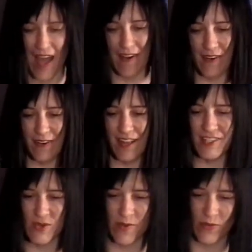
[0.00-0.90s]
Wow. So,
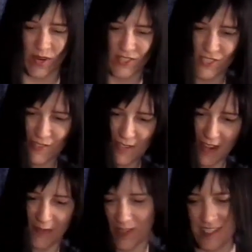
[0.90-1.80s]
and you have great shoes
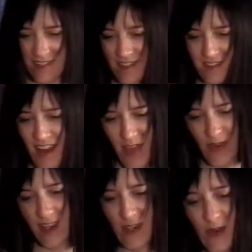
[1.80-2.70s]
on. Which oh, is thanks.
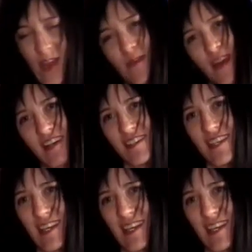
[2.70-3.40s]
Neither here nor there, but I just